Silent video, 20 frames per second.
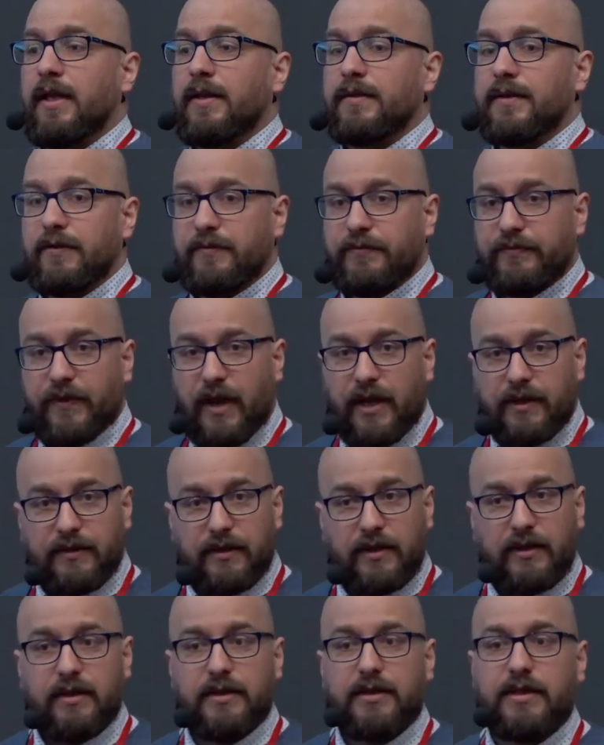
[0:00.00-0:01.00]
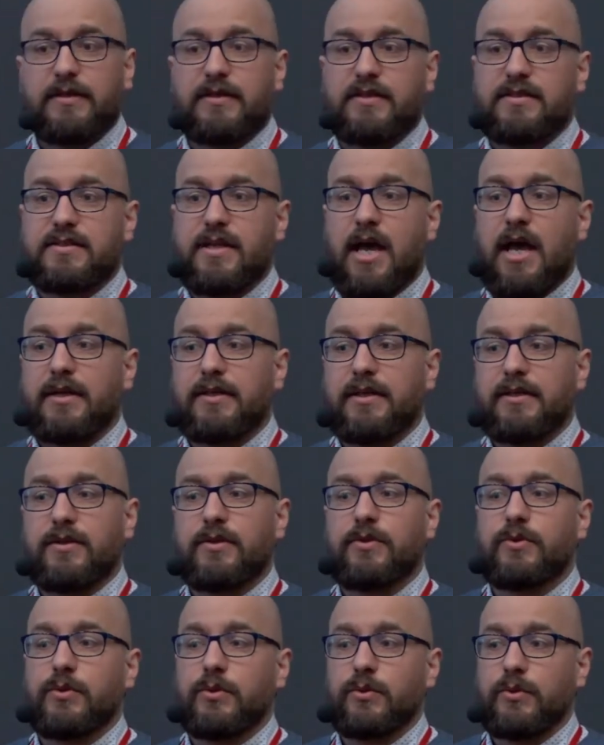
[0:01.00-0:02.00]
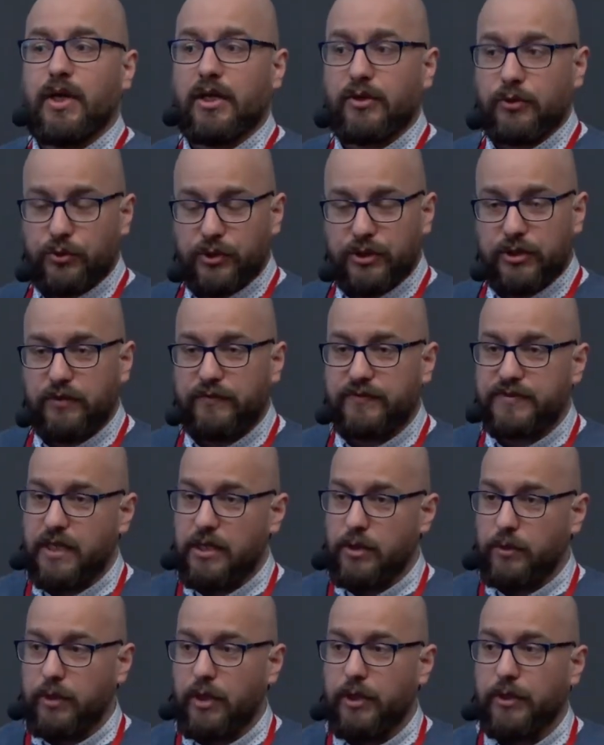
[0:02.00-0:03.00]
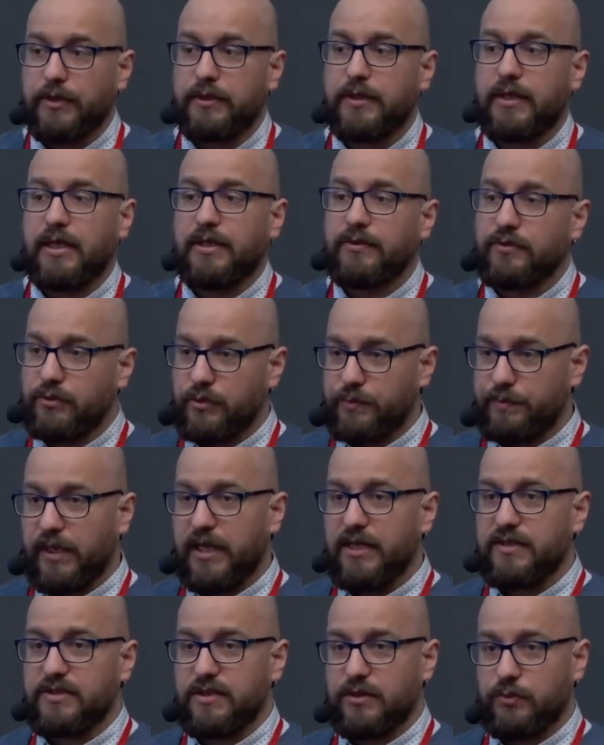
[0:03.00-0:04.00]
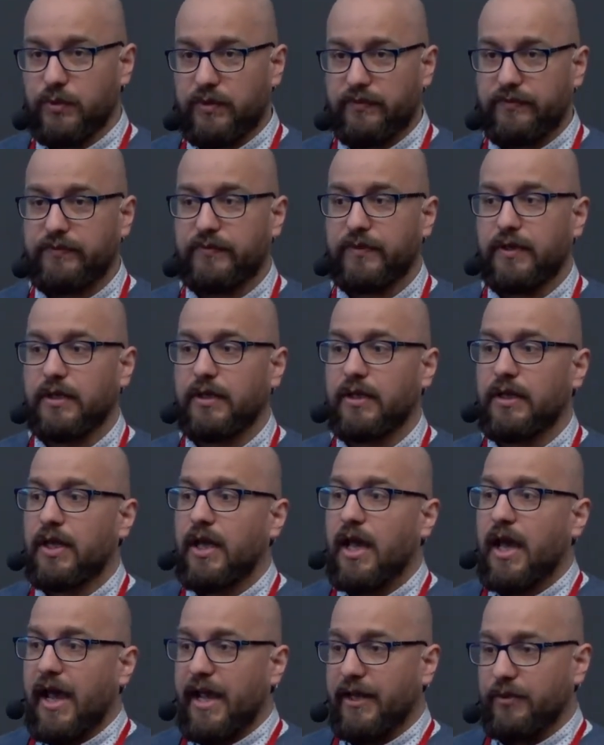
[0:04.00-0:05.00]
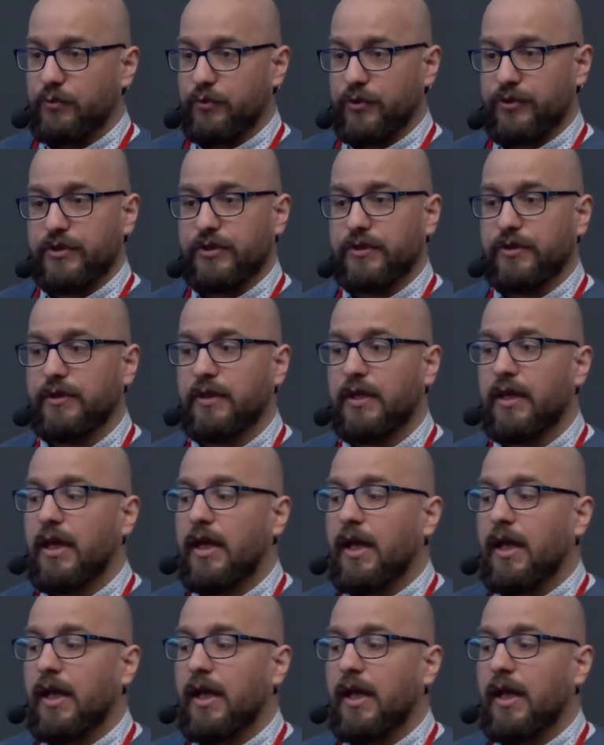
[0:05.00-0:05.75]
They finally decided to get rid of Celluloid and replace it with handwritten